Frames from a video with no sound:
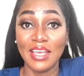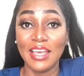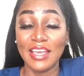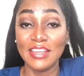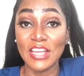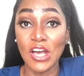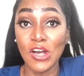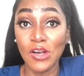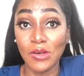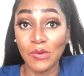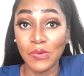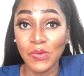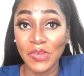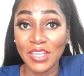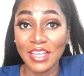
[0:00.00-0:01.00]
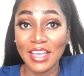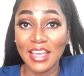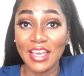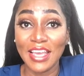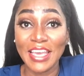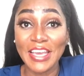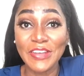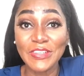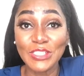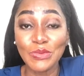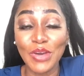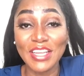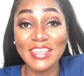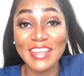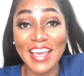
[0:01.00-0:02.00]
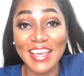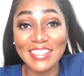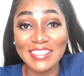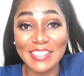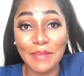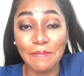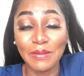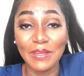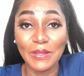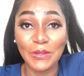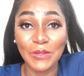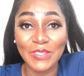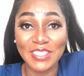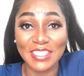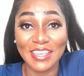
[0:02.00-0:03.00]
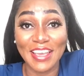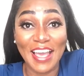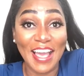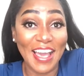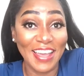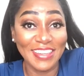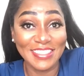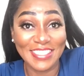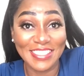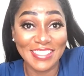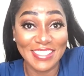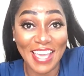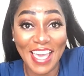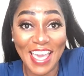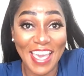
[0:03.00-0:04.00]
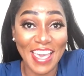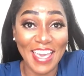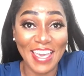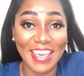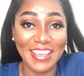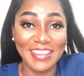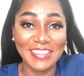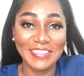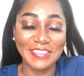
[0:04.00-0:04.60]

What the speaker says: Now, here's what Nancy Pelosi had to say.